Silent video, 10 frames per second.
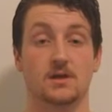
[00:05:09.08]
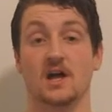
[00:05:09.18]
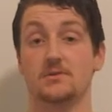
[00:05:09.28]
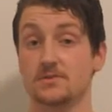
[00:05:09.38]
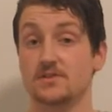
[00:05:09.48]

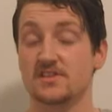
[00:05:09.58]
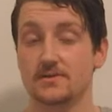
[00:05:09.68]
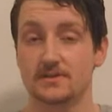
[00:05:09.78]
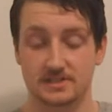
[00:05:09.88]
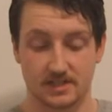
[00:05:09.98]
And what the
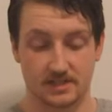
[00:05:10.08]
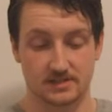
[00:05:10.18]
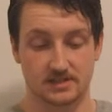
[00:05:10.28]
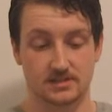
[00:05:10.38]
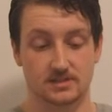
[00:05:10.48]
theory states
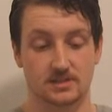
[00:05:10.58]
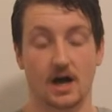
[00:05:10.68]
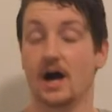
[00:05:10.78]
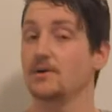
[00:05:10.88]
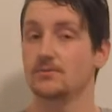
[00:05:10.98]
is,
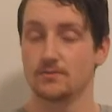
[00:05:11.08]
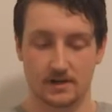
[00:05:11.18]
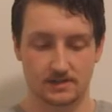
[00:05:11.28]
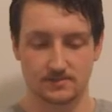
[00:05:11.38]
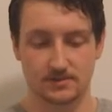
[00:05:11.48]
I will
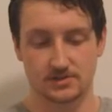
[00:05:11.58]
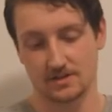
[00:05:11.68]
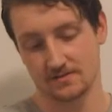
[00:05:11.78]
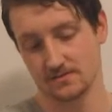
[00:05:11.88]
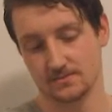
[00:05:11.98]
randomly
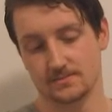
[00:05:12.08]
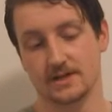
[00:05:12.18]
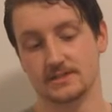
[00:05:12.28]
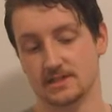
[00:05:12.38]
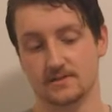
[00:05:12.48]
shuffle a
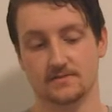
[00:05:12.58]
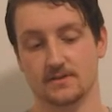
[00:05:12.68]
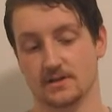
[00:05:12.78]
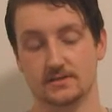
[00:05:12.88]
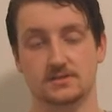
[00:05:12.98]
deck of
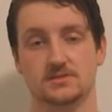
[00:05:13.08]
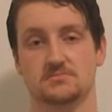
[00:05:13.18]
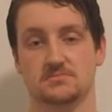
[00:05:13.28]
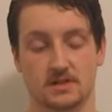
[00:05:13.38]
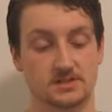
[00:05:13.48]
cards
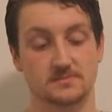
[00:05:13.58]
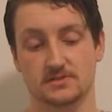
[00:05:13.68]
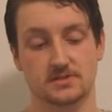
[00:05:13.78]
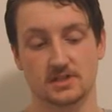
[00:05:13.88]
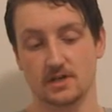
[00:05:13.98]
as
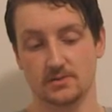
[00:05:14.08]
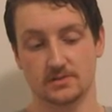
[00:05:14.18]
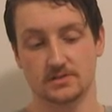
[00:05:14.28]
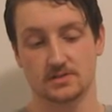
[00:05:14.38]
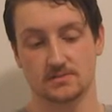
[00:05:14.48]
much as I
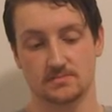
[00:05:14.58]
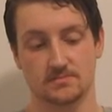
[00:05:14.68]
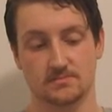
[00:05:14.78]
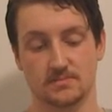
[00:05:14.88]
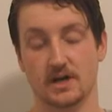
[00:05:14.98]
want,
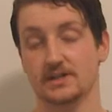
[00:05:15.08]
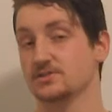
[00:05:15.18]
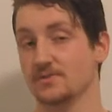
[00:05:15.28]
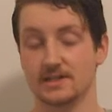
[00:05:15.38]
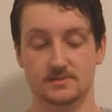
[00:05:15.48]
nice and
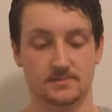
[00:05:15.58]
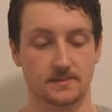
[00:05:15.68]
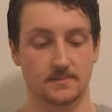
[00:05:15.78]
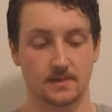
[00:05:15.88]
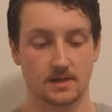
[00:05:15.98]
randomly.
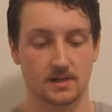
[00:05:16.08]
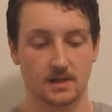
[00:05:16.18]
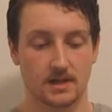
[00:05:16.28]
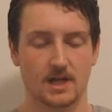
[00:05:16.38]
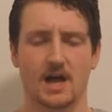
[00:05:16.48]

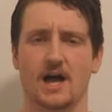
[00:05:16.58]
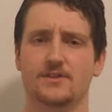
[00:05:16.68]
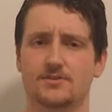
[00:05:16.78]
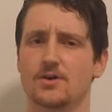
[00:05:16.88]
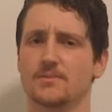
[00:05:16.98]
And the
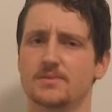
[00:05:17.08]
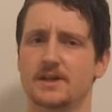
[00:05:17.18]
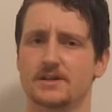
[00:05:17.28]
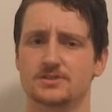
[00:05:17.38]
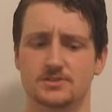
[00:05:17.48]

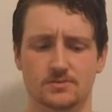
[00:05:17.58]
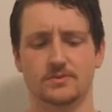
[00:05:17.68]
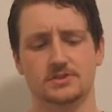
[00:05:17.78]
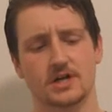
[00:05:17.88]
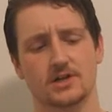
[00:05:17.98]
combination of
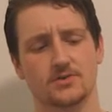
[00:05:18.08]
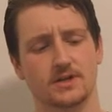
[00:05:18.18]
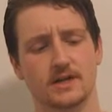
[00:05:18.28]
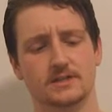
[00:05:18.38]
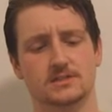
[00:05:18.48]
which I
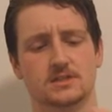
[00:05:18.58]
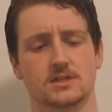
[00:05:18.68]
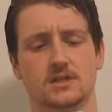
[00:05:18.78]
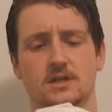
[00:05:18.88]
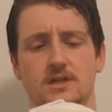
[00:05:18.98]
create
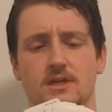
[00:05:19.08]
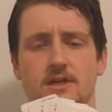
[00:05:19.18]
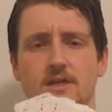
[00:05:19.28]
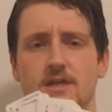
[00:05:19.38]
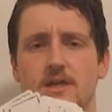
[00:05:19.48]

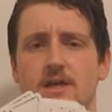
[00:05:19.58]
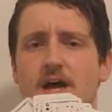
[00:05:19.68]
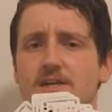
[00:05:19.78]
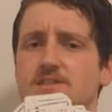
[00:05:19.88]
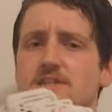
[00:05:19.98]

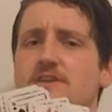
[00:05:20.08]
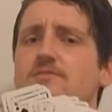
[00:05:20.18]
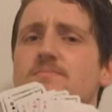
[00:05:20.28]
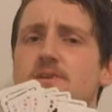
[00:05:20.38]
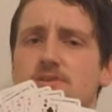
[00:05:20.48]
has never
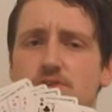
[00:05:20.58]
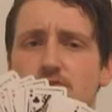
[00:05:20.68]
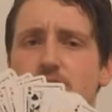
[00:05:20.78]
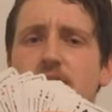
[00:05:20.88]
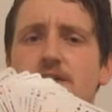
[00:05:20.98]
been
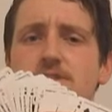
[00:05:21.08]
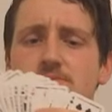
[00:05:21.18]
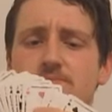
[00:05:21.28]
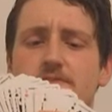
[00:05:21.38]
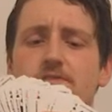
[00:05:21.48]
created
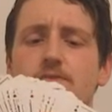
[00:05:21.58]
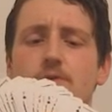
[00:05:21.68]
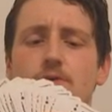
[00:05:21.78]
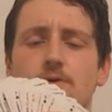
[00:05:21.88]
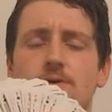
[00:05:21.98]

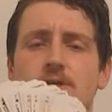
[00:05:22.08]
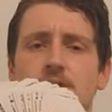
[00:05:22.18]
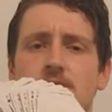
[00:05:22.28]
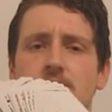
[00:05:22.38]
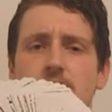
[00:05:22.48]
before
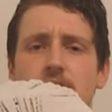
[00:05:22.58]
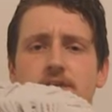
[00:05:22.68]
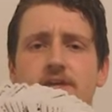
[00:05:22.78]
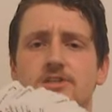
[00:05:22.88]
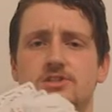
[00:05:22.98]
in the
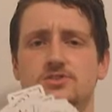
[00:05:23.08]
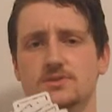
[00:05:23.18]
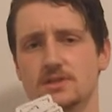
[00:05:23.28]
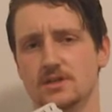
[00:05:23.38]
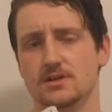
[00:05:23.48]

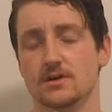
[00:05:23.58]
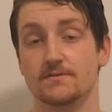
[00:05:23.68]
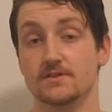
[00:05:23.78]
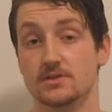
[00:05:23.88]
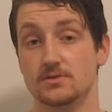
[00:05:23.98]
history of
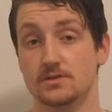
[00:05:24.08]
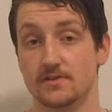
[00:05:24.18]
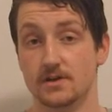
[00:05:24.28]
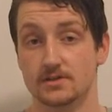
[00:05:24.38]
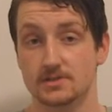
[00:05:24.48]
the
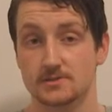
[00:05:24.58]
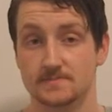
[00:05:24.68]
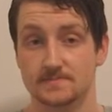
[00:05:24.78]
universe.